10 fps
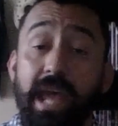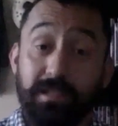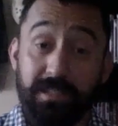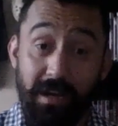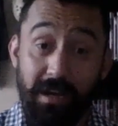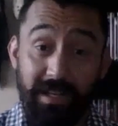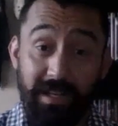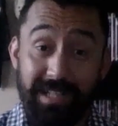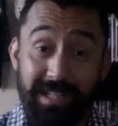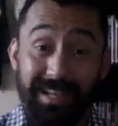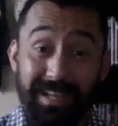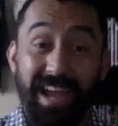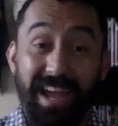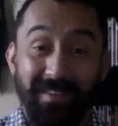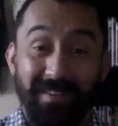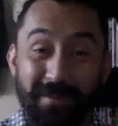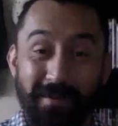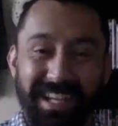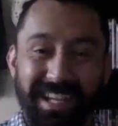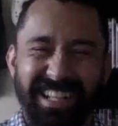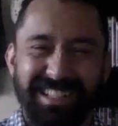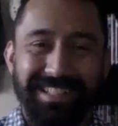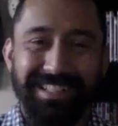I'll talk to you guys later. Have a great weekend.